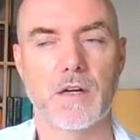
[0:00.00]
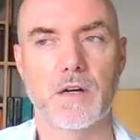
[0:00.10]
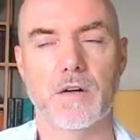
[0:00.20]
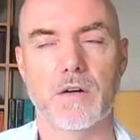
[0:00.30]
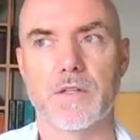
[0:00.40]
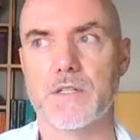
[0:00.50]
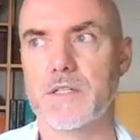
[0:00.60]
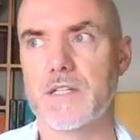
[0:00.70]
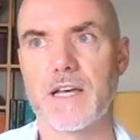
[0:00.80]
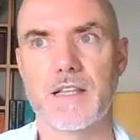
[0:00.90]
or
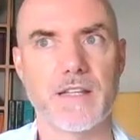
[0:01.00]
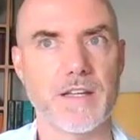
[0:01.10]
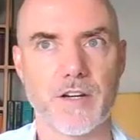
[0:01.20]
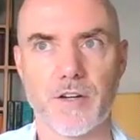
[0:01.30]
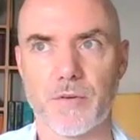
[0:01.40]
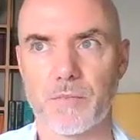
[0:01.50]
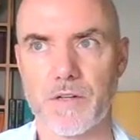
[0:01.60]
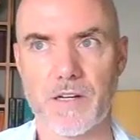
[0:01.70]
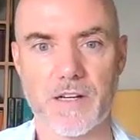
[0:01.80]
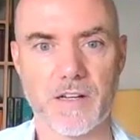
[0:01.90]
daily hearing we're
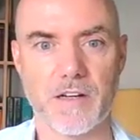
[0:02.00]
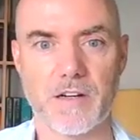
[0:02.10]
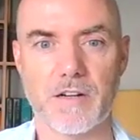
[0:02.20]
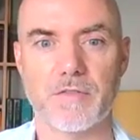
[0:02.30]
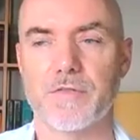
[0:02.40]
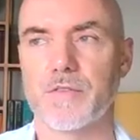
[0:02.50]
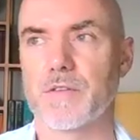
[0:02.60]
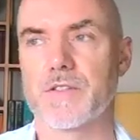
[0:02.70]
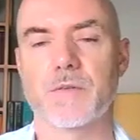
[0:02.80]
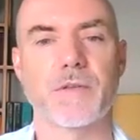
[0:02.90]
not enough,
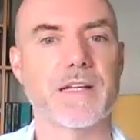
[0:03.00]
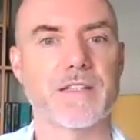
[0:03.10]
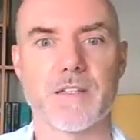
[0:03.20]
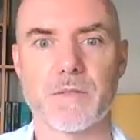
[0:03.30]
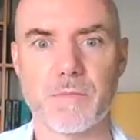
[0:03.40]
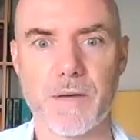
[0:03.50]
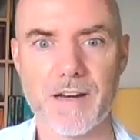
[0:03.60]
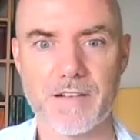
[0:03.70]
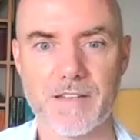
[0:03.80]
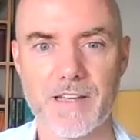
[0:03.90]
or somebody else is
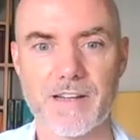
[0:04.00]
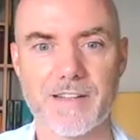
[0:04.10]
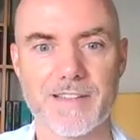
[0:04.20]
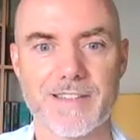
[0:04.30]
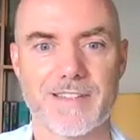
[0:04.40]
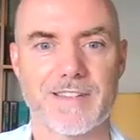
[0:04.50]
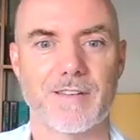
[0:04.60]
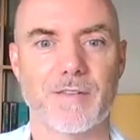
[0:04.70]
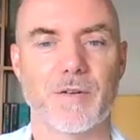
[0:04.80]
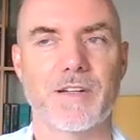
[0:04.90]
better than us,
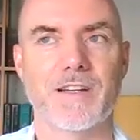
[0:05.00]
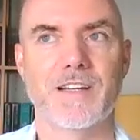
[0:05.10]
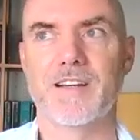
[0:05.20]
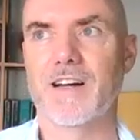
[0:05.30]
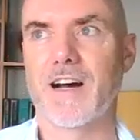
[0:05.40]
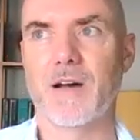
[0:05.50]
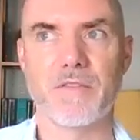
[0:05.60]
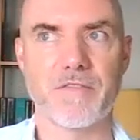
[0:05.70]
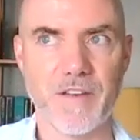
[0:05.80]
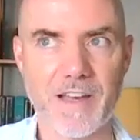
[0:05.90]
or I'm a
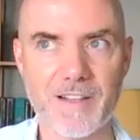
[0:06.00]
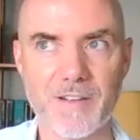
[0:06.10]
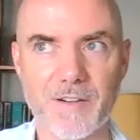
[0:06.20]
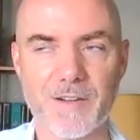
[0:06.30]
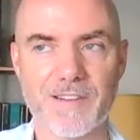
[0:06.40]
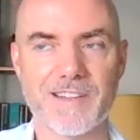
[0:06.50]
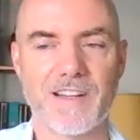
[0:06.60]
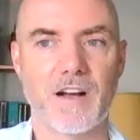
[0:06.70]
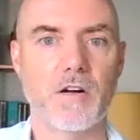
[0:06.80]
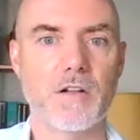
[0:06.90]
failure.
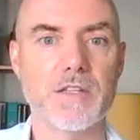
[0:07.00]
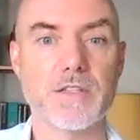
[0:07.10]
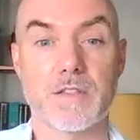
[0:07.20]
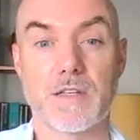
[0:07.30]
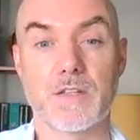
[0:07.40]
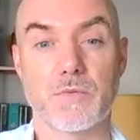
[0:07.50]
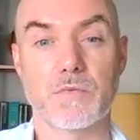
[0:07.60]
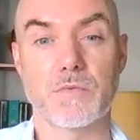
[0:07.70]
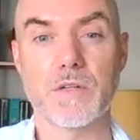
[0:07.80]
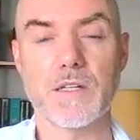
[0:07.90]
All these things
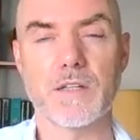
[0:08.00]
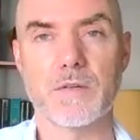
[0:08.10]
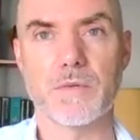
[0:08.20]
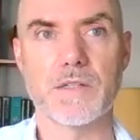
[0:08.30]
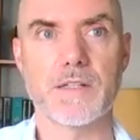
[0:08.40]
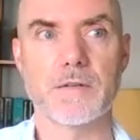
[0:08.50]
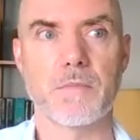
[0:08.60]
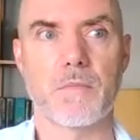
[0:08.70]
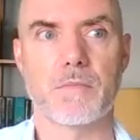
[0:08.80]
really, really